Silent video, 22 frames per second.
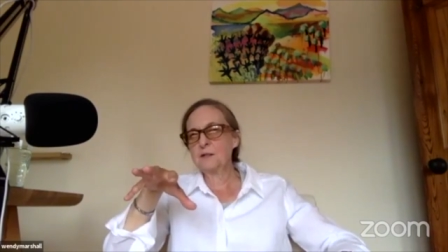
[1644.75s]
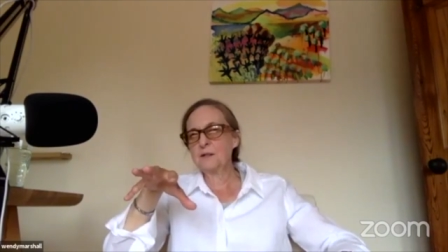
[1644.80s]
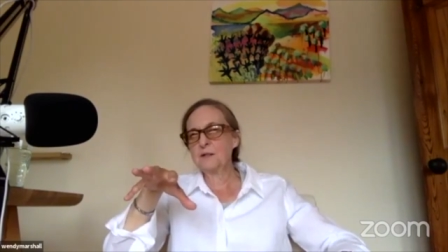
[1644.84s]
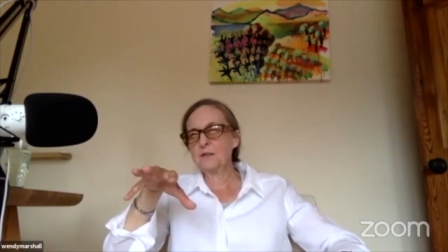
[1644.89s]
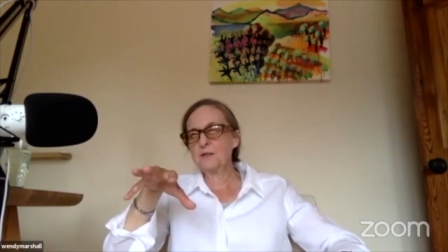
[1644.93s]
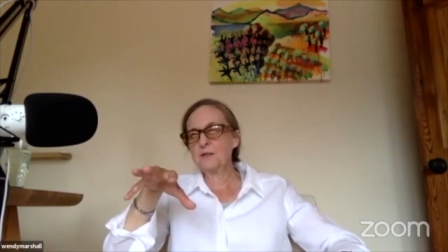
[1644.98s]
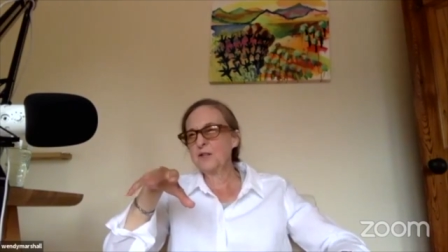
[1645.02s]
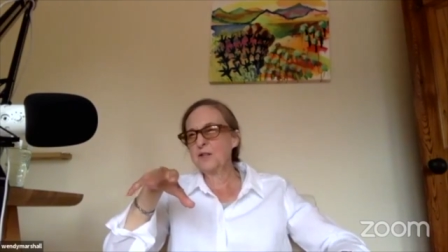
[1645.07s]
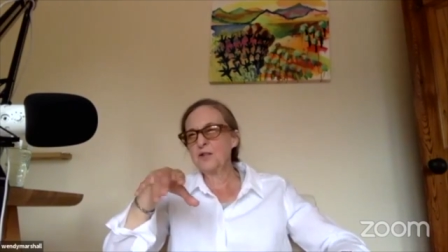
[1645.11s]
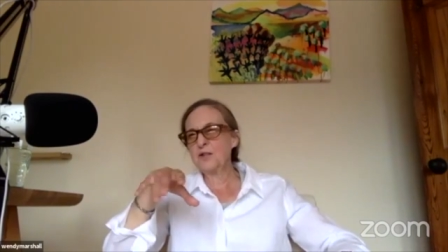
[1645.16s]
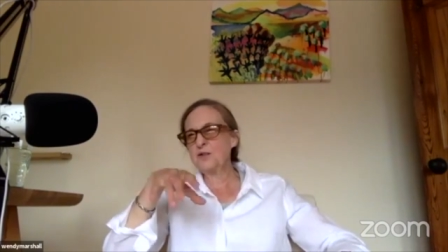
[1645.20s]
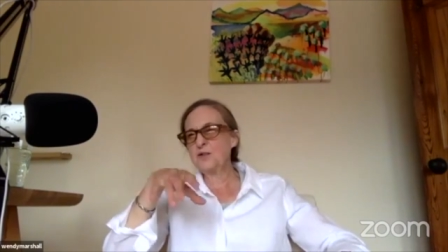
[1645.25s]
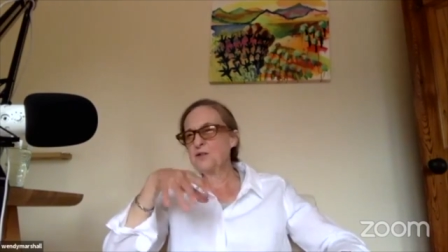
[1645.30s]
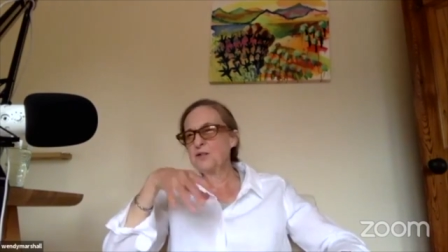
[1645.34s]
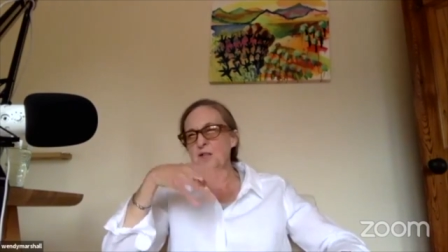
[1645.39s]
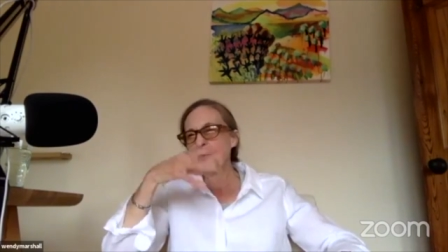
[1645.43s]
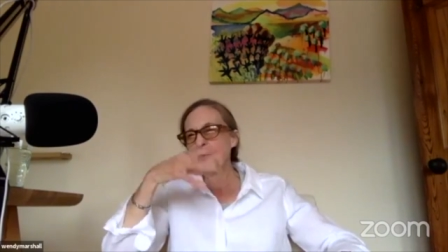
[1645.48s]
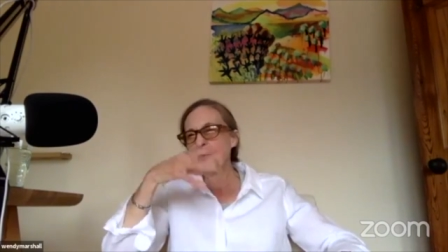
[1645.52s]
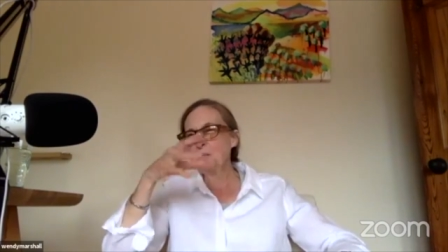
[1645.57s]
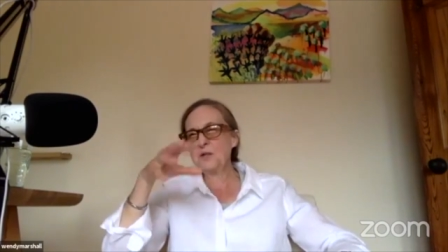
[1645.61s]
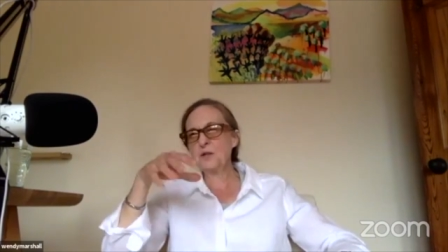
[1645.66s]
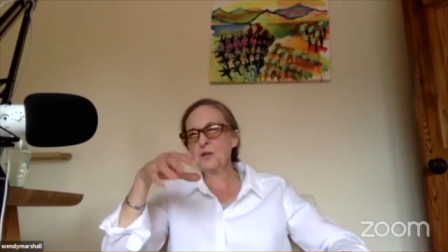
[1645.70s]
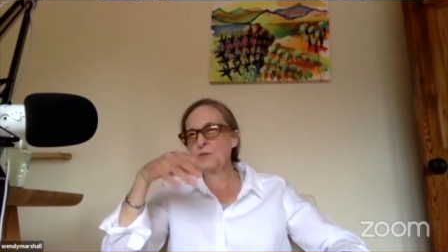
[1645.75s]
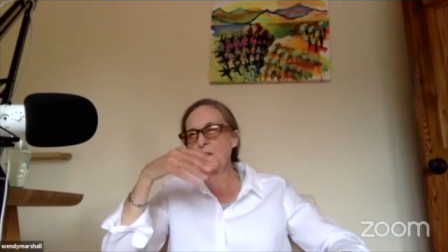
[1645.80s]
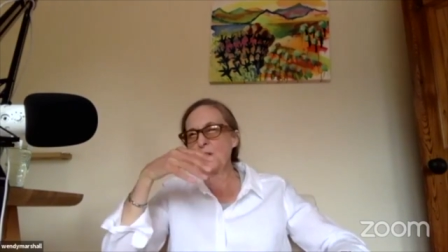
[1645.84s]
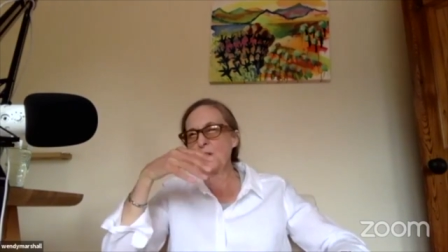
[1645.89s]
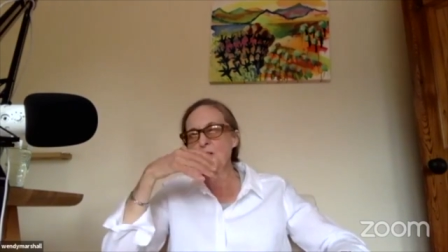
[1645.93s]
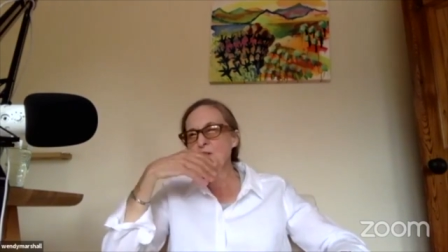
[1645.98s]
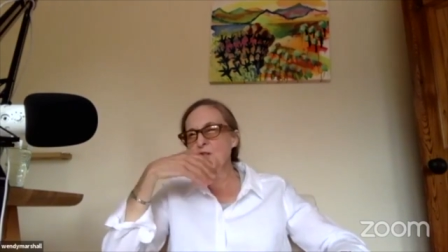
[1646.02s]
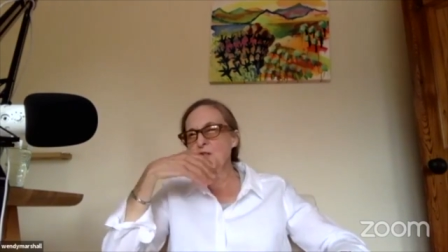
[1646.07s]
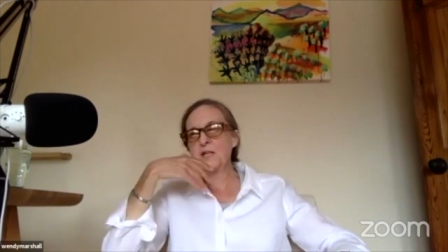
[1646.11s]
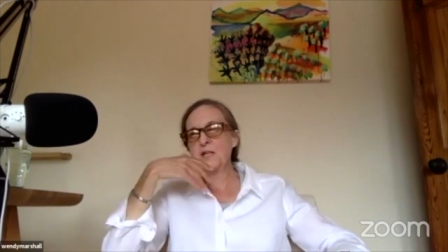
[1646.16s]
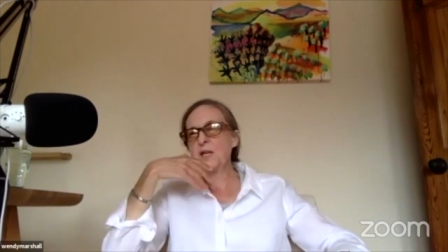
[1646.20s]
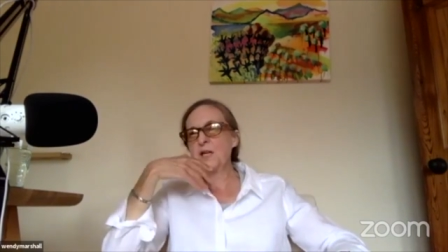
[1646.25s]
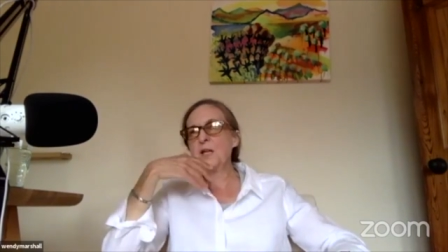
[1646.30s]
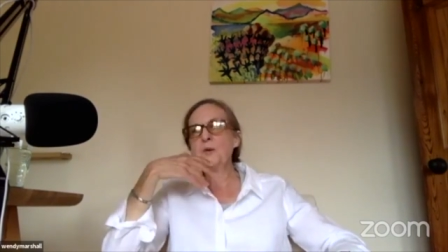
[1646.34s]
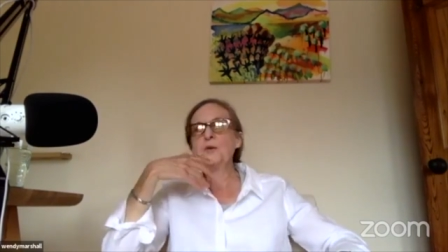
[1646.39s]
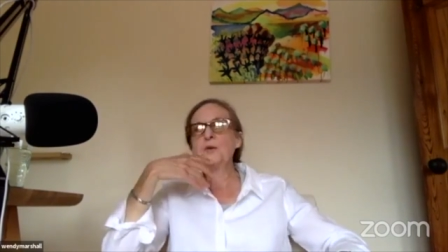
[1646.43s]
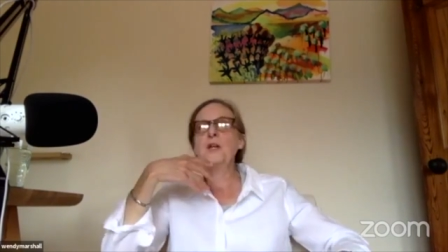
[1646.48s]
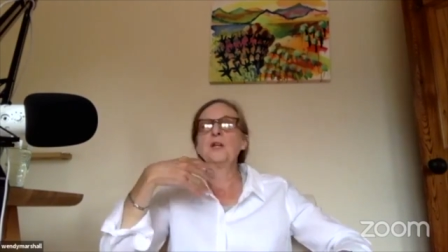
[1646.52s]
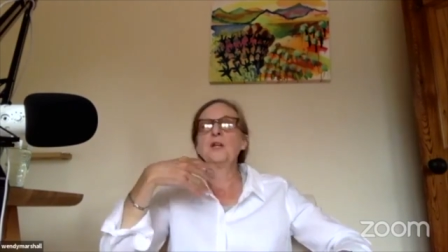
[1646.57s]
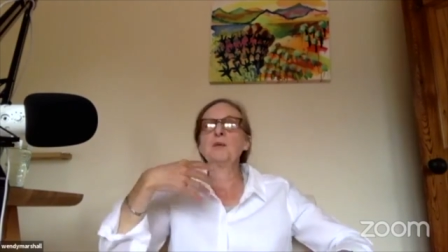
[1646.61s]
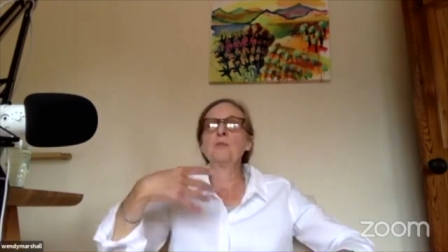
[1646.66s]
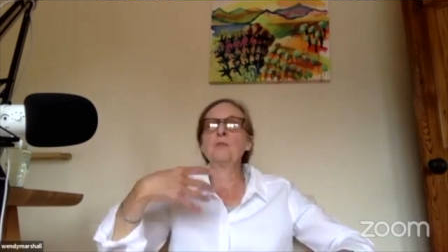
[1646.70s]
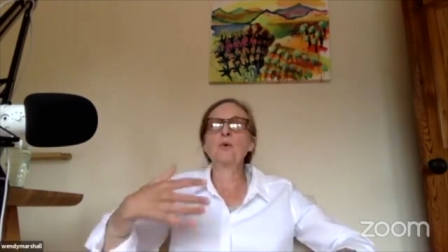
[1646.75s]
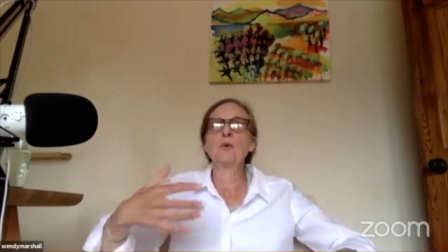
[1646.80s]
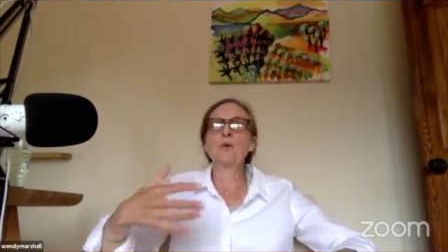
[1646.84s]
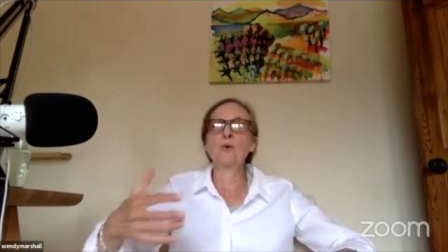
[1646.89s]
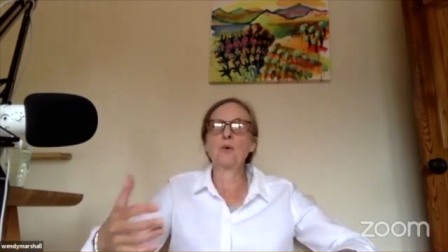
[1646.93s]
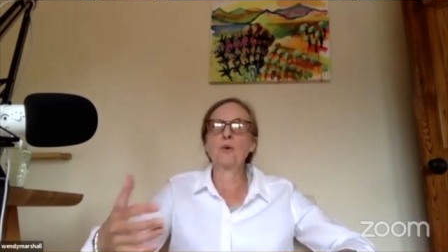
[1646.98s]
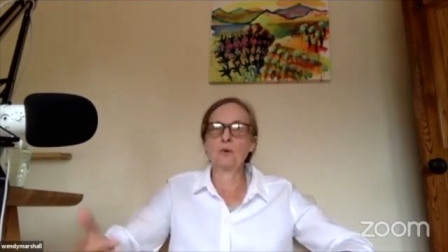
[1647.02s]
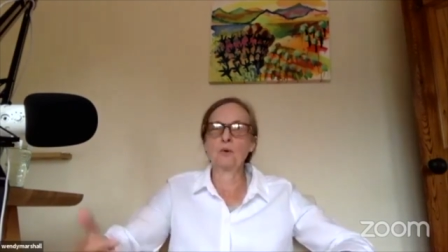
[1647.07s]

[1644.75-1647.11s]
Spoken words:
they don't send me crashing down anymore.